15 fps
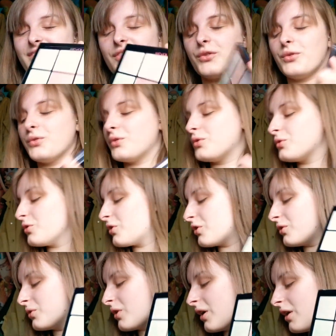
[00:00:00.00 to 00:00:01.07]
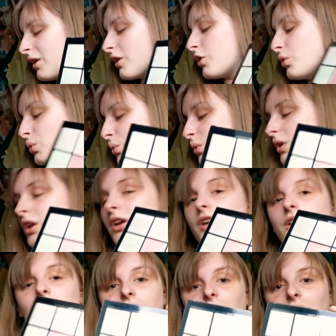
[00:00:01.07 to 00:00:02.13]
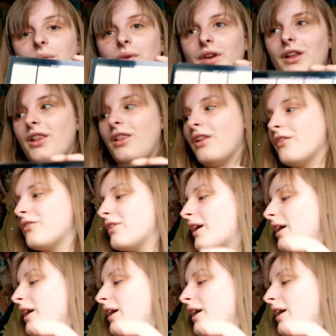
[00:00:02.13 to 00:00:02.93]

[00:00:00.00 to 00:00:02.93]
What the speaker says: It's called Ultra Cool Glow, and I love